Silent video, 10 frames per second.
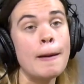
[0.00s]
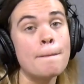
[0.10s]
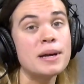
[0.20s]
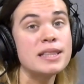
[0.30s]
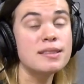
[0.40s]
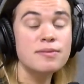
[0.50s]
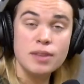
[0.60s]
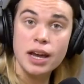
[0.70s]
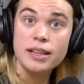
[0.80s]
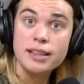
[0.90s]
But
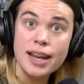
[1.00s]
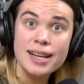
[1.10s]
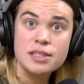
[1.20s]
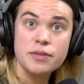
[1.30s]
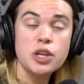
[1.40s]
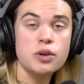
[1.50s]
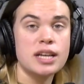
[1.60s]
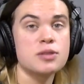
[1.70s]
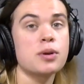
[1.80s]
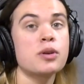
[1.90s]
in the next video
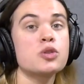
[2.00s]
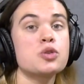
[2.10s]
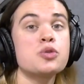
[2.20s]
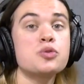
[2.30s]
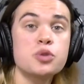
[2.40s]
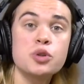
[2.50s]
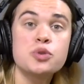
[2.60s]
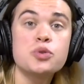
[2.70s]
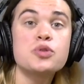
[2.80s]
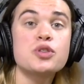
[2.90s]
cast, we're going to
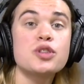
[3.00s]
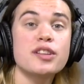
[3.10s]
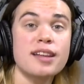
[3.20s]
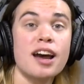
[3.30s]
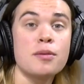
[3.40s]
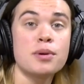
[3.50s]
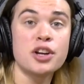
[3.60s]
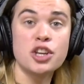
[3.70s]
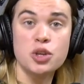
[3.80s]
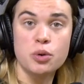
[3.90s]
introduce the
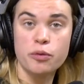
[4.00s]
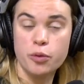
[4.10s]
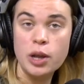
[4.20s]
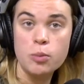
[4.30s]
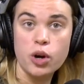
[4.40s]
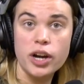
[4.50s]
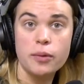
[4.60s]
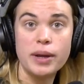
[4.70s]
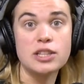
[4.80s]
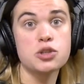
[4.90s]
TIBAL EU
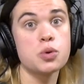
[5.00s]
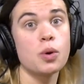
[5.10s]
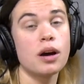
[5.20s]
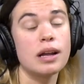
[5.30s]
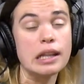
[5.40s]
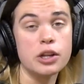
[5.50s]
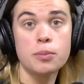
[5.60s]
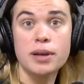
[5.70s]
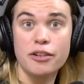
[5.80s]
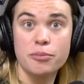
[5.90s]
framework into a little
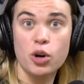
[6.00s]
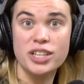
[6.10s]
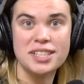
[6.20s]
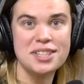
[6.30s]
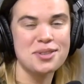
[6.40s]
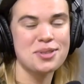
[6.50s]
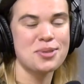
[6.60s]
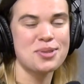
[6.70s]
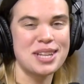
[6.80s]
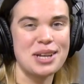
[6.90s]
bit of more detail.
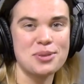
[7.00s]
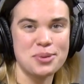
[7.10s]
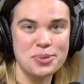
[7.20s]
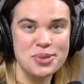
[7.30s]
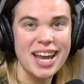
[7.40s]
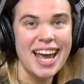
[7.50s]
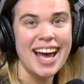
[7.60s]
So stay tuned.